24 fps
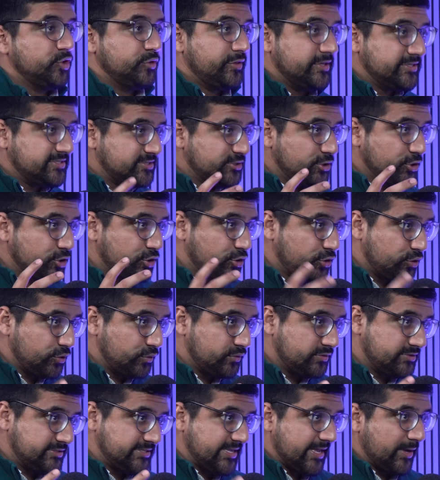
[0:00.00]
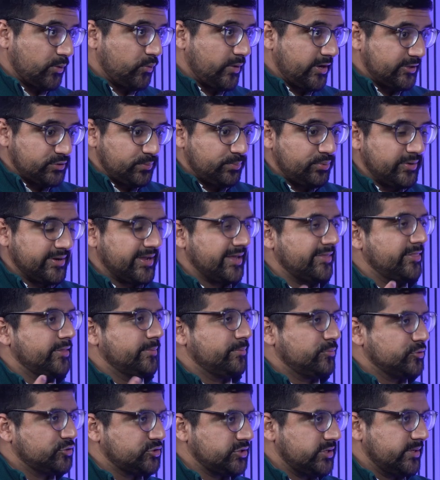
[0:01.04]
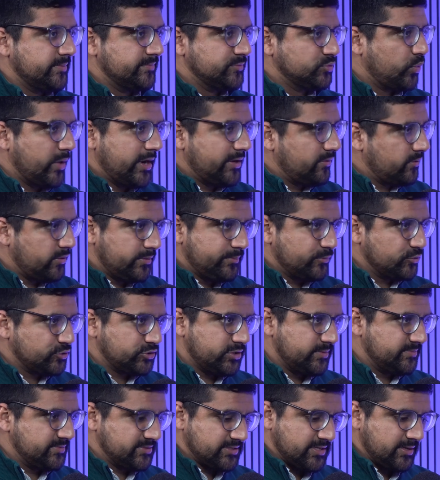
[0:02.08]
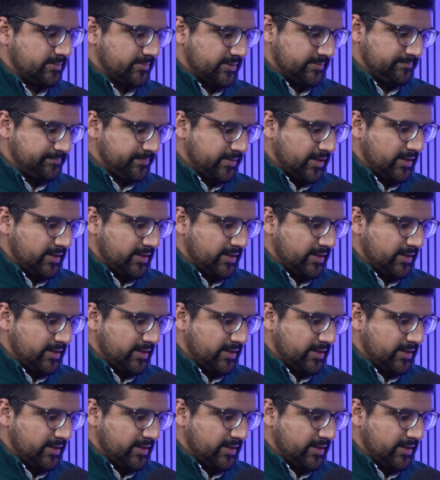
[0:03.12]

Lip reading: this is a good segue to bring in the Muslims. Where do the Muslims come in?